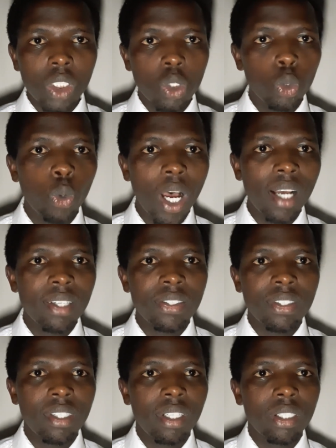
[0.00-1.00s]
to
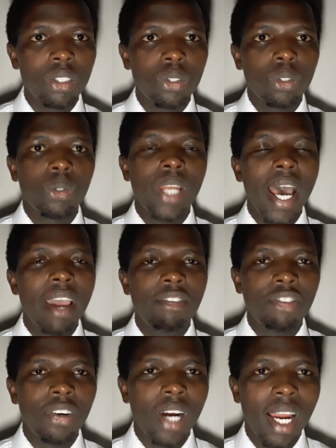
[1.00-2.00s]
us, to die
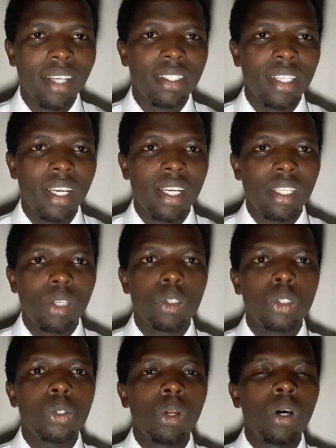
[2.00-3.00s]
for us, that
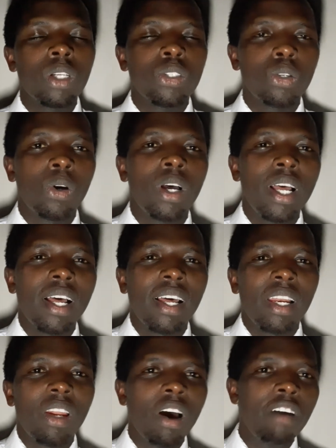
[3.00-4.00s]
you should also
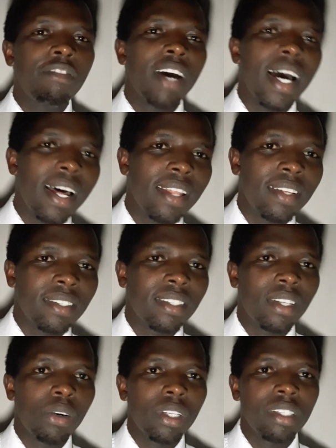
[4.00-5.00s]
love others
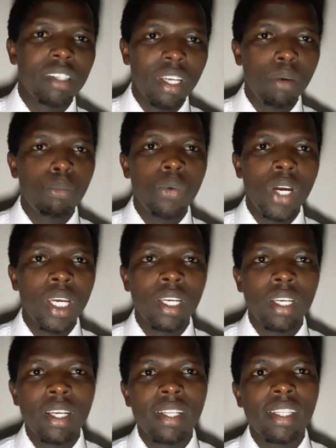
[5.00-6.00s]
the same
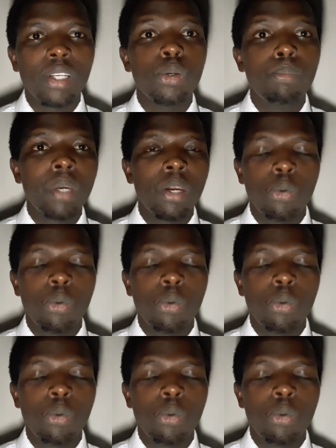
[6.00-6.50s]
way, that you may